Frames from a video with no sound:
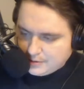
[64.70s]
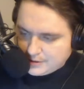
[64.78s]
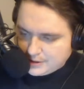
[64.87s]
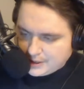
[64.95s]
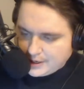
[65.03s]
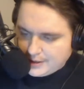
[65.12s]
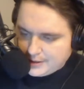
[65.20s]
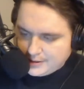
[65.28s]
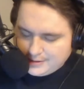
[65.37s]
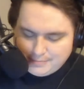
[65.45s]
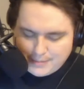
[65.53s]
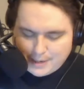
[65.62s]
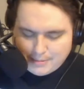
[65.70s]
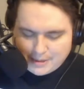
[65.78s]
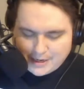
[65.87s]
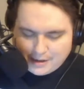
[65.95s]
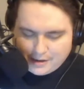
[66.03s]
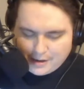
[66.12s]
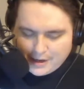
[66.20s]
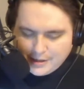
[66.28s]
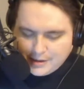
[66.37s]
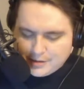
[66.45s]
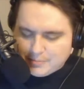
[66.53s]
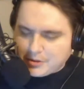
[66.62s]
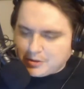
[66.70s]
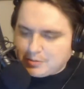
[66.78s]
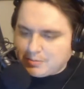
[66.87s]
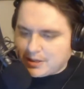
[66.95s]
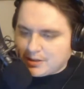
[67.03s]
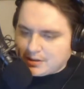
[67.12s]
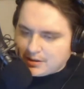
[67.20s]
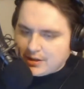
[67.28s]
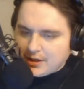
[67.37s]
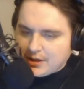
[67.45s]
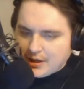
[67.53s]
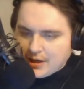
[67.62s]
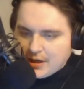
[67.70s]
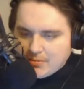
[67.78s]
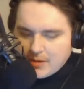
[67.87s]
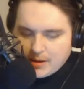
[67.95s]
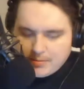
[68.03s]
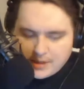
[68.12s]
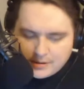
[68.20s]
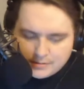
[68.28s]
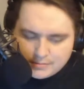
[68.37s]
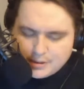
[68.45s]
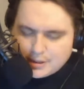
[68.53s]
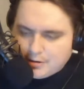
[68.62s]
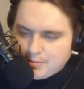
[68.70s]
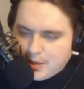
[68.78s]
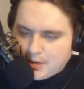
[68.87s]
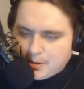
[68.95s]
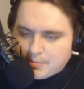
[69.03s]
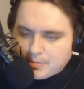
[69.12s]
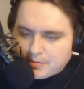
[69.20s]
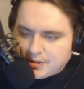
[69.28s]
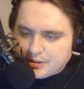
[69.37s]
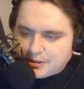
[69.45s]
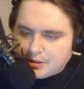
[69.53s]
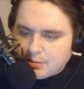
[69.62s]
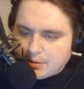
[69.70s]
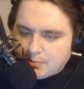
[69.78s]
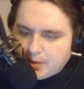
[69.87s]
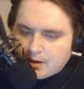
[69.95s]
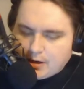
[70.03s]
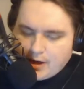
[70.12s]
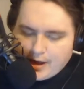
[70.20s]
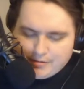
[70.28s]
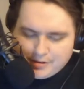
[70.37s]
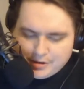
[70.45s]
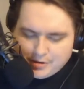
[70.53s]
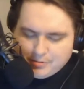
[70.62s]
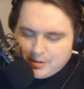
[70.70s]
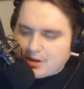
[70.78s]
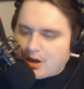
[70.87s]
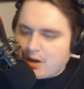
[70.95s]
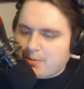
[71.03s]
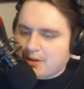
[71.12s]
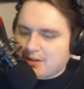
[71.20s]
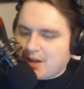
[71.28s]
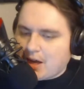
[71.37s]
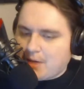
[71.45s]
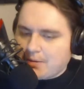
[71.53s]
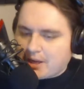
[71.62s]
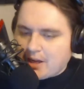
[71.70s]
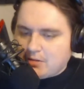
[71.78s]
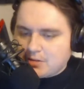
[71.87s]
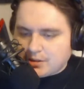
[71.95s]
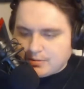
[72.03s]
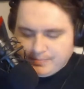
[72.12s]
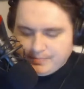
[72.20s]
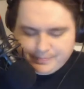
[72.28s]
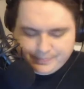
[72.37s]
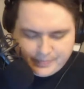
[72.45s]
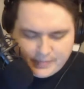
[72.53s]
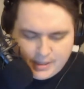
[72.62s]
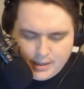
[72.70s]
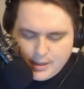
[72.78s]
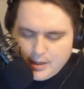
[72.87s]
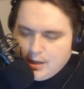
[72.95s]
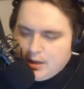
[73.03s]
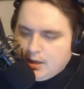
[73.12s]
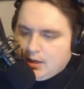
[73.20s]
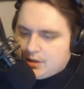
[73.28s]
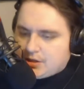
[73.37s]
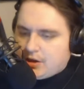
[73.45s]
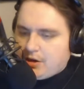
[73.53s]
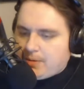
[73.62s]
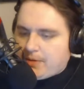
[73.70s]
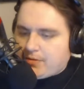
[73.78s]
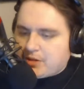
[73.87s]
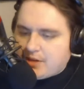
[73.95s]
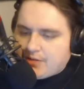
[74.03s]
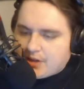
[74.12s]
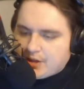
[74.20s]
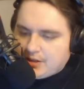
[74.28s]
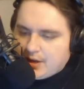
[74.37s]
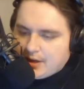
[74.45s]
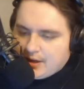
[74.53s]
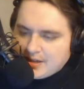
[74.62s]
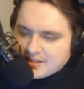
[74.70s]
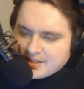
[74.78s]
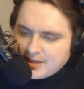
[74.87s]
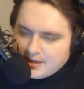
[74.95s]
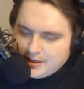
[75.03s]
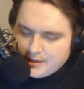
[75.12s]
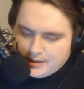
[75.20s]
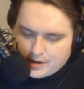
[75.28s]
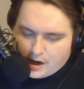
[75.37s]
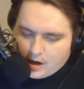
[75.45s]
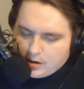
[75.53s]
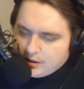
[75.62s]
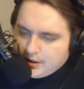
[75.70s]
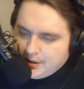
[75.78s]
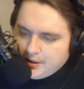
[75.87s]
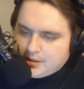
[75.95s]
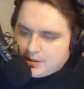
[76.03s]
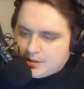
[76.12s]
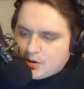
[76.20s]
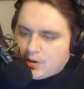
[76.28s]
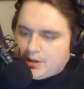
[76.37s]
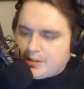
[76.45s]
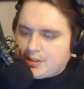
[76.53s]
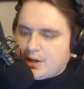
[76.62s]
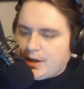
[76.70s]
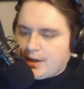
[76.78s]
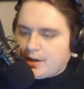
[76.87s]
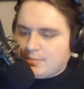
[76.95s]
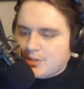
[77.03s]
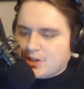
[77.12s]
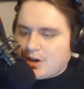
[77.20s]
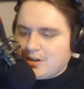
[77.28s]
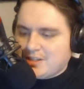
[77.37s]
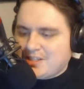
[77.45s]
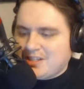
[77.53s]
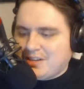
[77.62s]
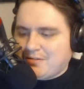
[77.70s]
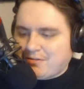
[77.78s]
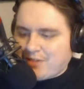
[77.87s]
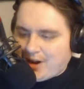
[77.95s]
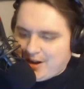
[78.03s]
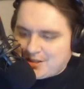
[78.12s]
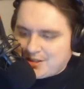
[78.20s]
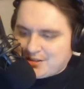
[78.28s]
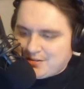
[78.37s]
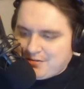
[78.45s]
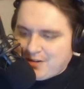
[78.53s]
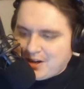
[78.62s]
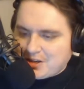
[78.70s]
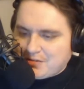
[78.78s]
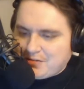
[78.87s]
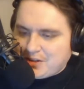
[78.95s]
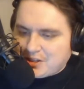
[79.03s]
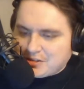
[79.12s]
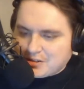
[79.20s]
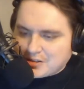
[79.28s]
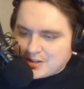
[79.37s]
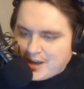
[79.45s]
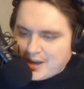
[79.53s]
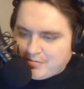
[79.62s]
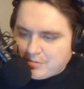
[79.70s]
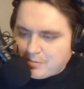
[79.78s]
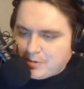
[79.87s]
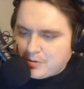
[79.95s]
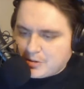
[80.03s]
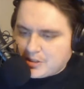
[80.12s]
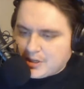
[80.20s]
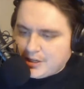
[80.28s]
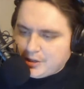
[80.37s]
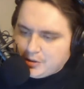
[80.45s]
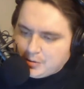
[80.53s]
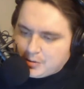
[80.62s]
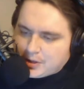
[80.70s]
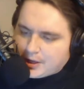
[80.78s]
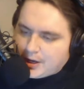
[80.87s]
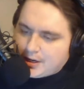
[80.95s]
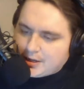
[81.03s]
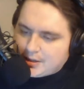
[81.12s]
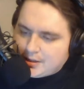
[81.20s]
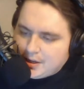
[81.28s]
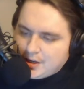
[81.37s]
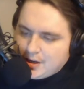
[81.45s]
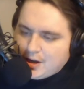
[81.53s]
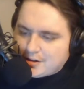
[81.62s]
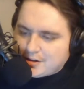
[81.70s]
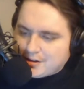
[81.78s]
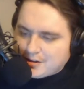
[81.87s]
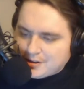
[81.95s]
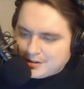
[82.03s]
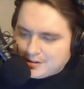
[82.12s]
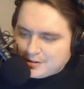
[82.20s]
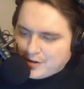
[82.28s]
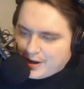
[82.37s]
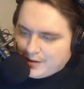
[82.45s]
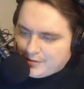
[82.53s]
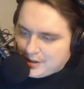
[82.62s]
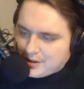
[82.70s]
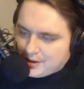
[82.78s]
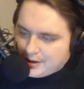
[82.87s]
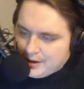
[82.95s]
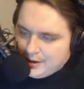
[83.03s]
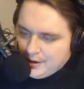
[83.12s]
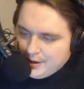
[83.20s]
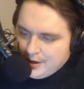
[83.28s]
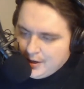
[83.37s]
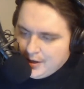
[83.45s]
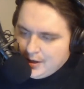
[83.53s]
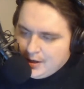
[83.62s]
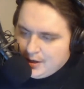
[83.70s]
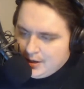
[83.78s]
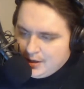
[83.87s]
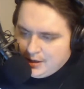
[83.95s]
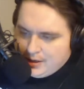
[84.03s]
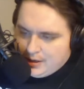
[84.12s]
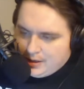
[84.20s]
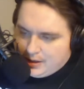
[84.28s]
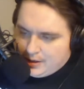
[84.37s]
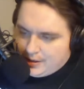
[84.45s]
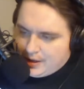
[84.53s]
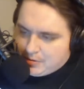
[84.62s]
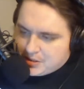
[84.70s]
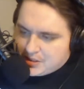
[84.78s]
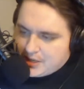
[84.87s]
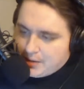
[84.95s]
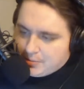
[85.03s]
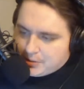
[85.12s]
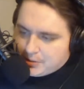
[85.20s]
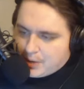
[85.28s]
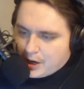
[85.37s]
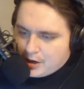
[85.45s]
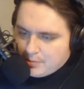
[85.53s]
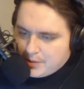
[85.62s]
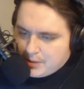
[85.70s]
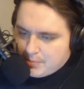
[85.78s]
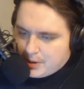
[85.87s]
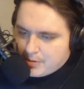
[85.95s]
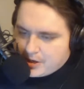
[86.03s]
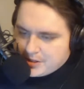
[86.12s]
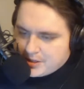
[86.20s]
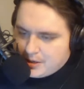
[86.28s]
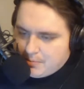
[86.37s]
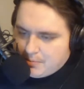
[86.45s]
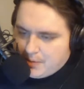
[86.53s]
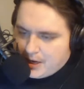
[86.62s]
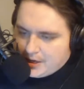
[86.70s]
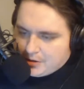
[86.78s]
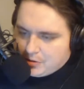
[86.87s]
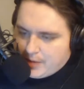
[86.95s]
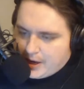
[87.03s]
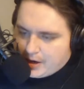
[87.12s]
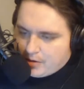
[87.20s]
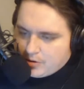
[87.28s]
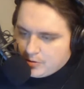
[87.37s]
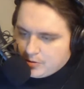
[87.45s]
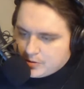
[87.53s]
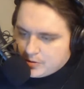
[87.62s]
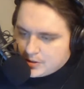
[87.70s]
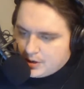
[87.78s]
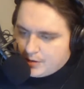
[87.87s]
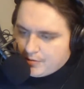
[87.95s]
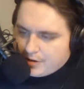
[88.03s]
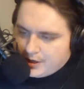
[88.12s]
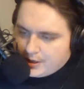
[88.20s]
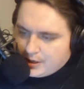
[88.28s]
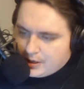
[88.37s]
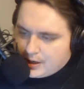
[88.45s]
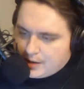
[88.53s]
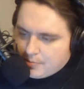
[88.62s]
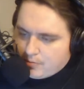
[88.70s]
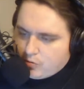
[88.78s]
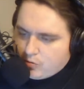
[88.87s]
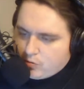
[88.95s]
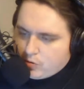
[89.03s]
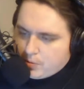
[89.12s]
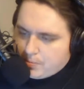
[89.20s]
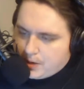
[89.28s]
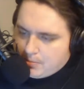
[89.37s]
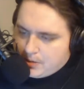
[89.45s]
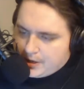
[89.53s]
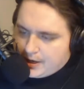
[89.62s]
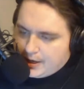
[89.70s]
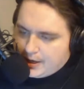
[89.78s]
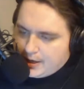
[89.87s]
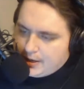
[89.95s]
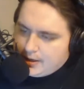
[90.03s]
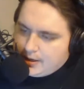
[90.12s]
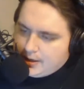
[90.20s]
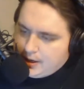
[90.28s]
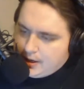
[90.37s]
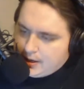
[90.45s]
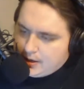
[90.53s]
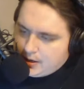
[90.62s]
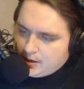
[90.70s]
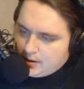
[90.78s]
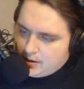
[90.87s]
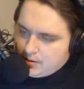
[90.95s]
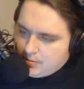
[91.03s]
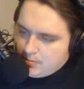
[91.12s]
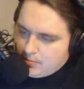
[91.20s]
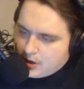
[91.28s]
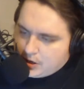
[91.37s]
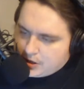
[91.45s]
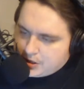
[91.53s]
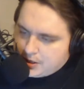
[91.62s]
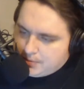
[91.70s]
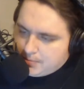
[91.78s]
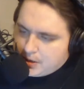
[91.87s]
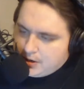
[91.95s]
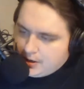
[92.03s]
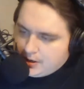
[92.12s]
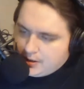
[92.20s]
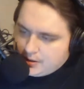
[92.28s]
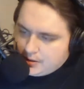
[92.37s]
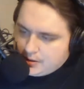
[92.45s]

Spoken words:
to kind of maybe not lighten the mood, but maybe, make people feel a little bit better after we talk about the Common Council. So I hope everyone's having a good day. Let's get in. Our lead story tonight comes courtesy of France. French officials have proposed a new law under the drafted law that was tabled in Parliament by President Emmanuel Macron's governing La République En Marche party,